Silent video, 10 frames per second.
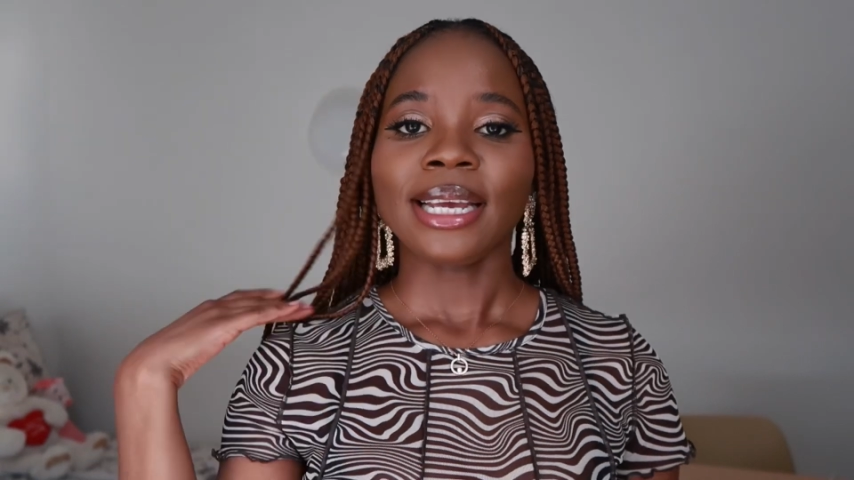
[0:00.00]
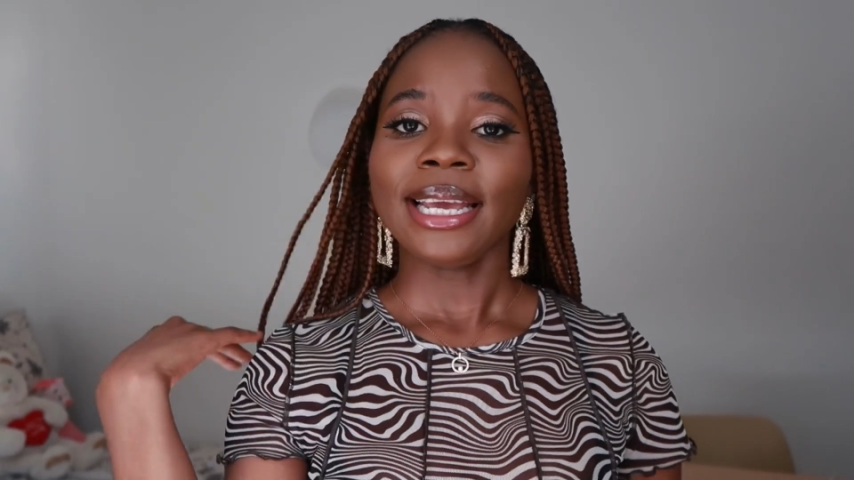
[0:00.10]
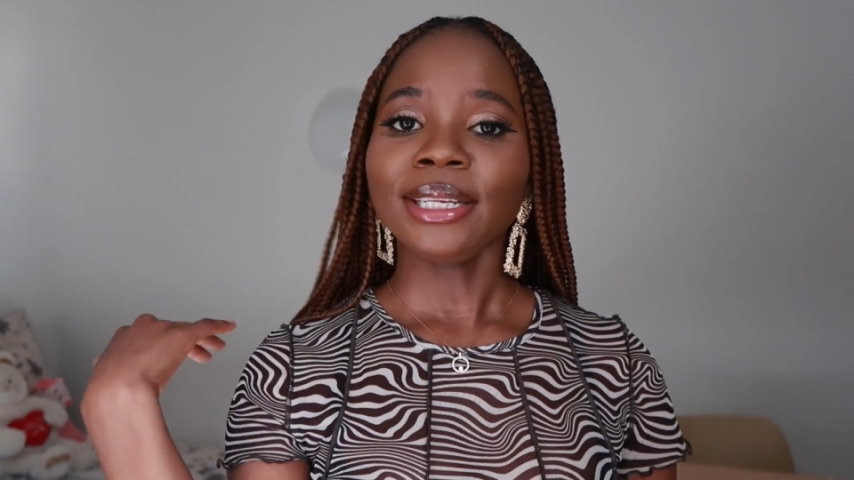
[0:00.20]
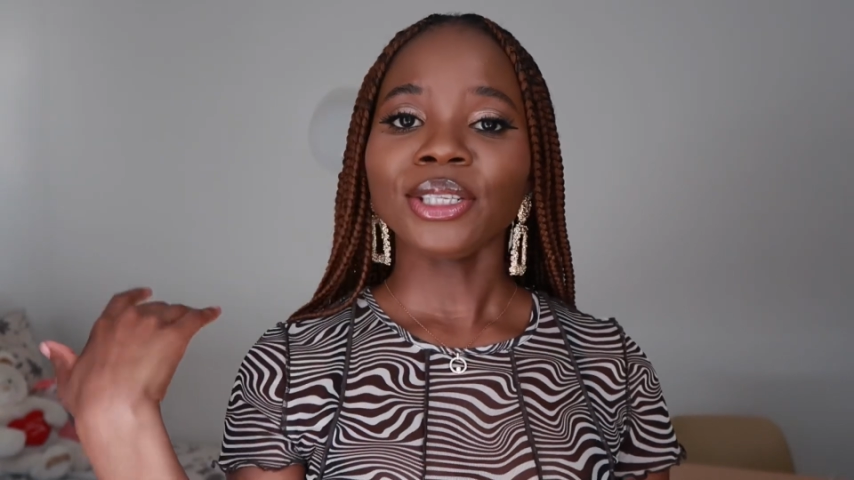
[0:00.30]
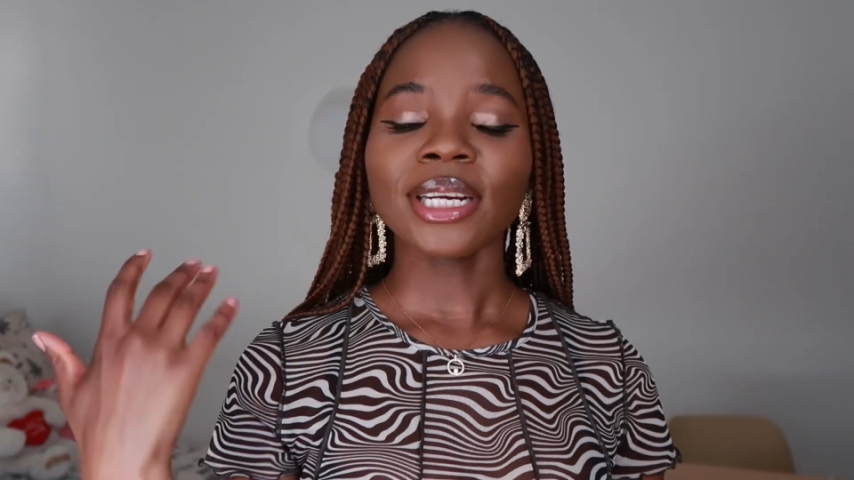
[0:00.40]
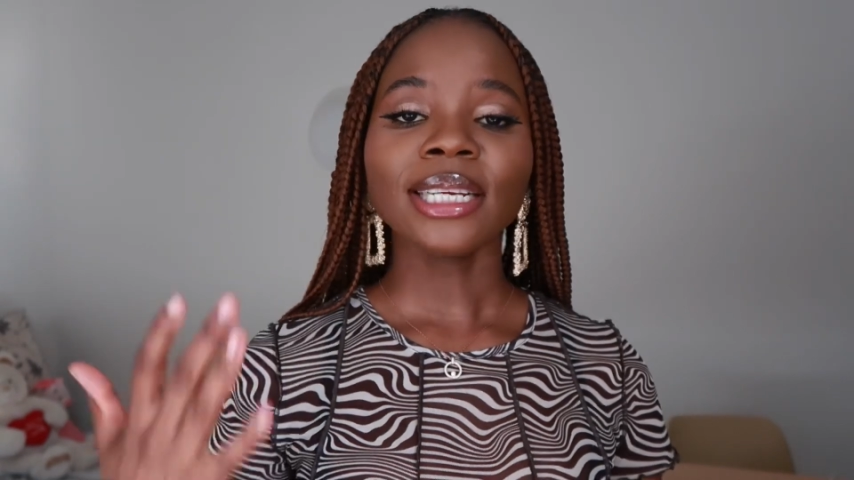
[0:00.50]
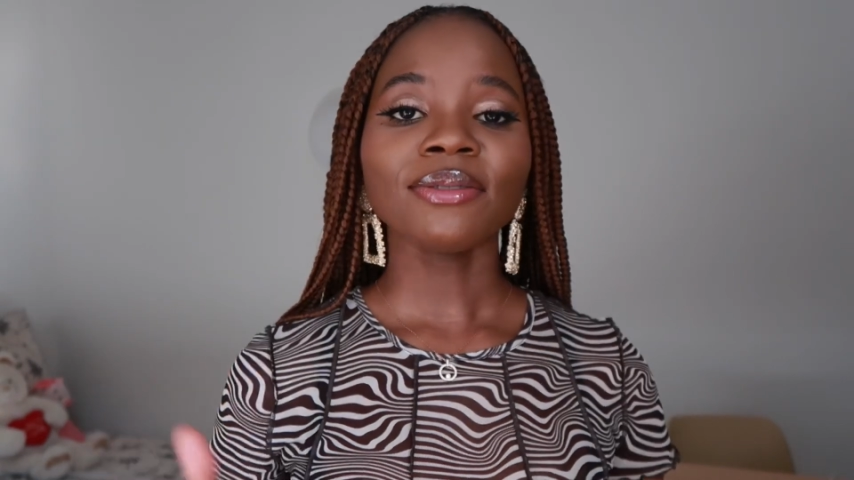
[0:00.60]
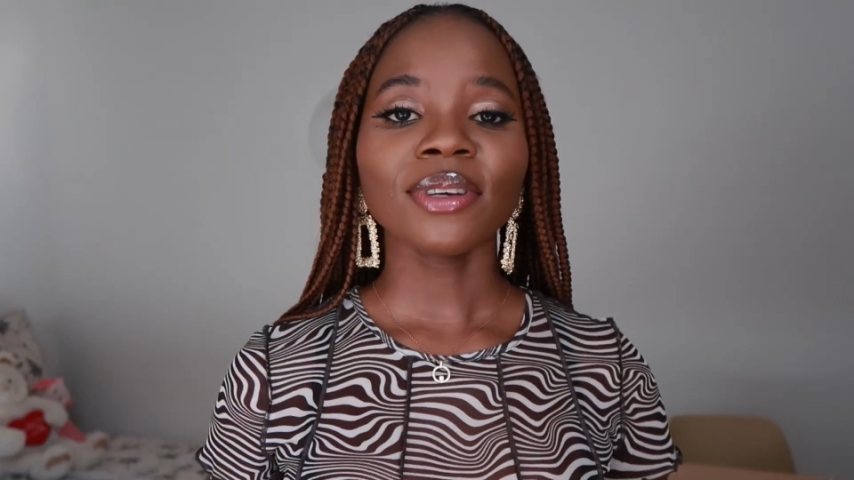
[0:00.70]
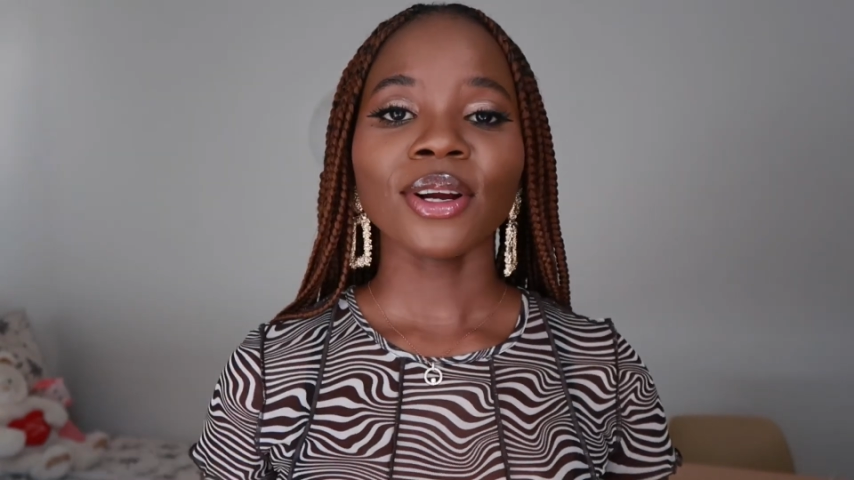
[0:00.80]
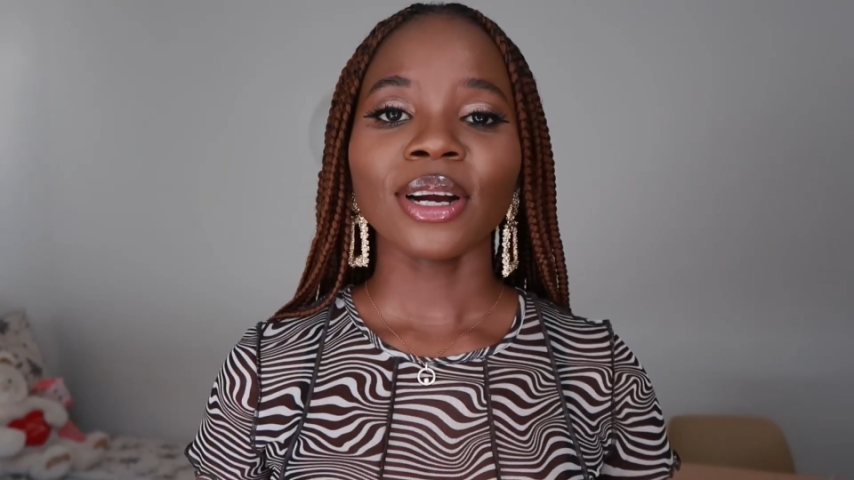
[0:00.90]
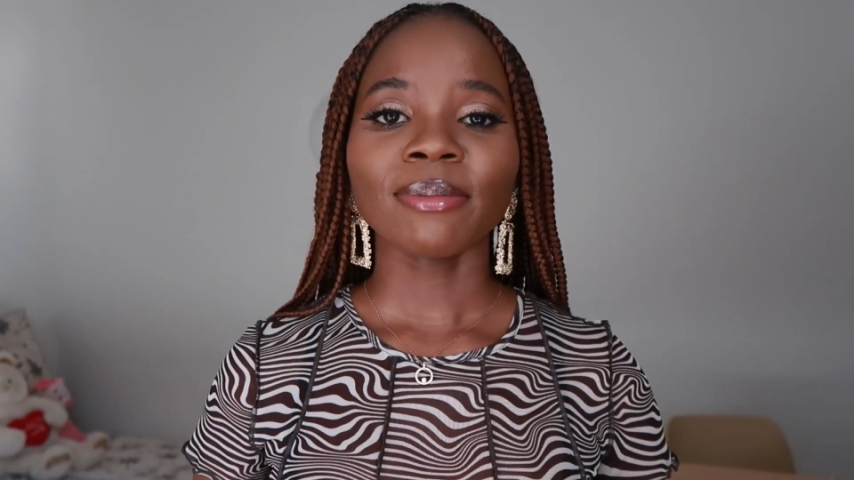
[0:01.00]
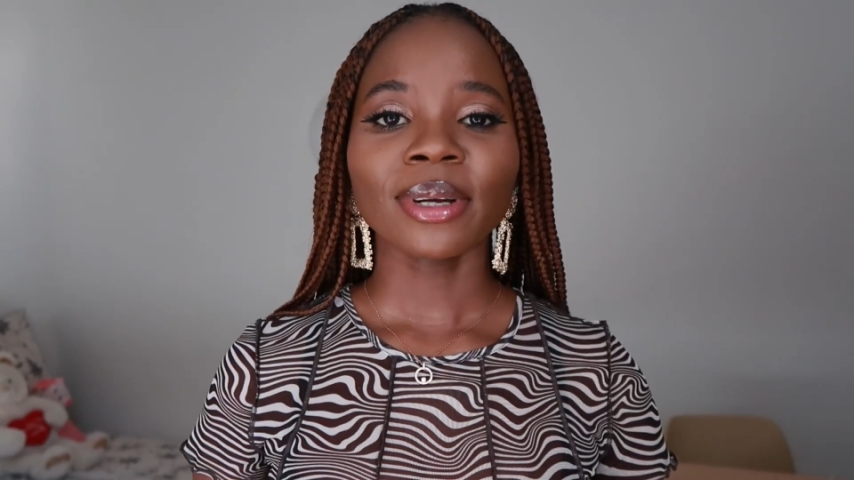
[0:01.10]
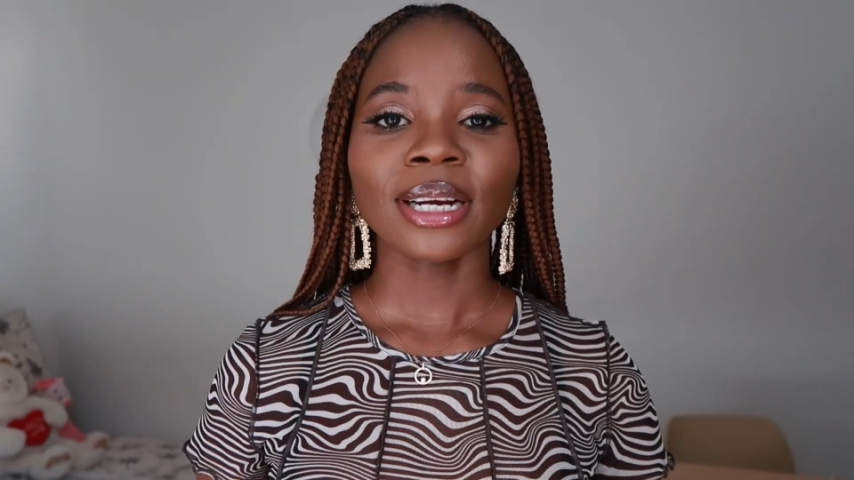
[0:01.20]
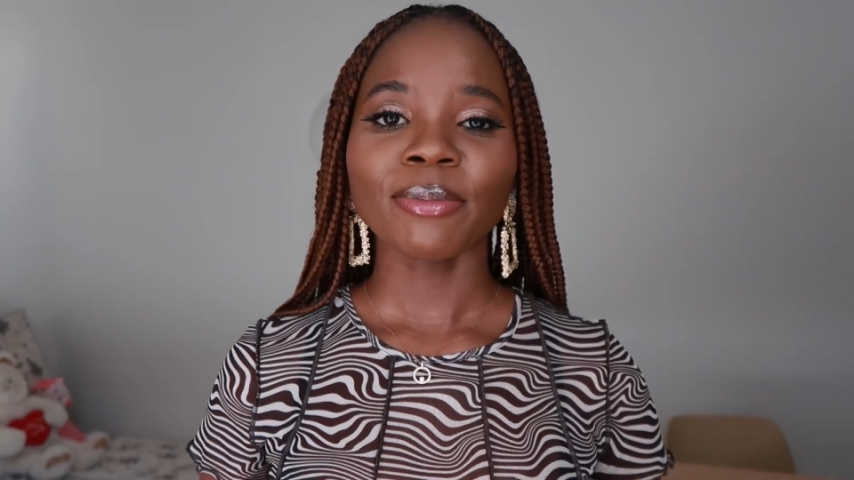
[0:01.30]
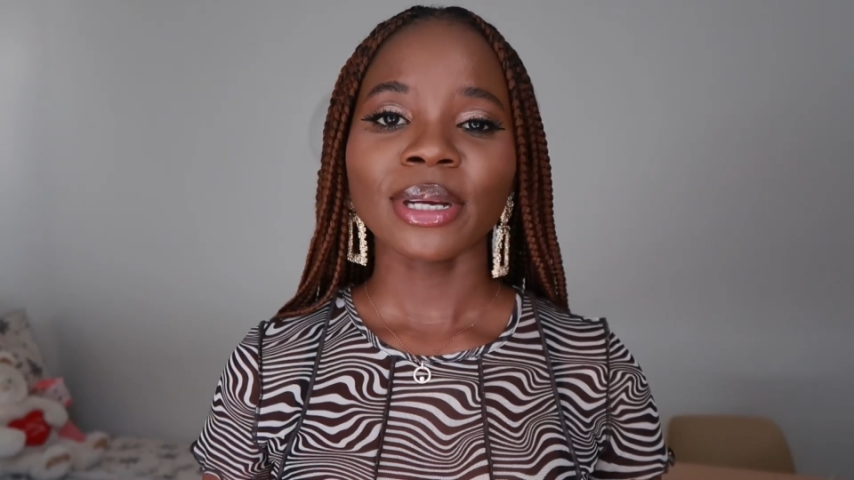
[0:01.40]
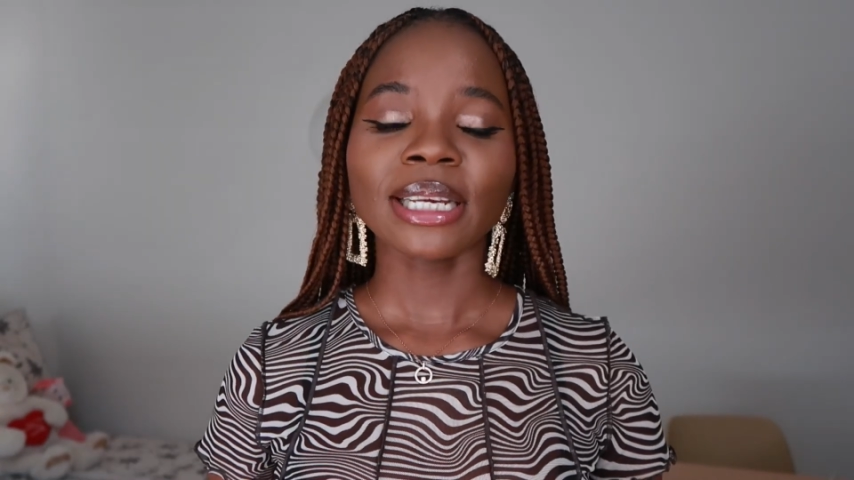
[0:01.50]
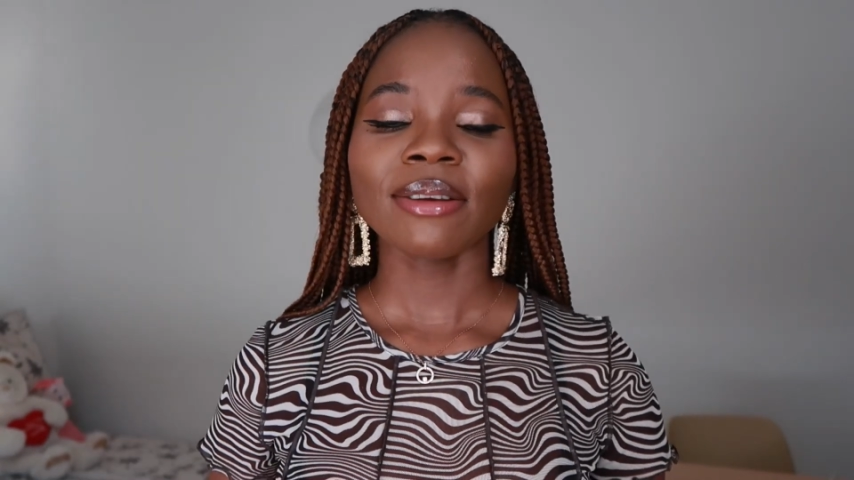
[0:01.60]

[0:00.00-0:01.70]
In today's video I'm gonna be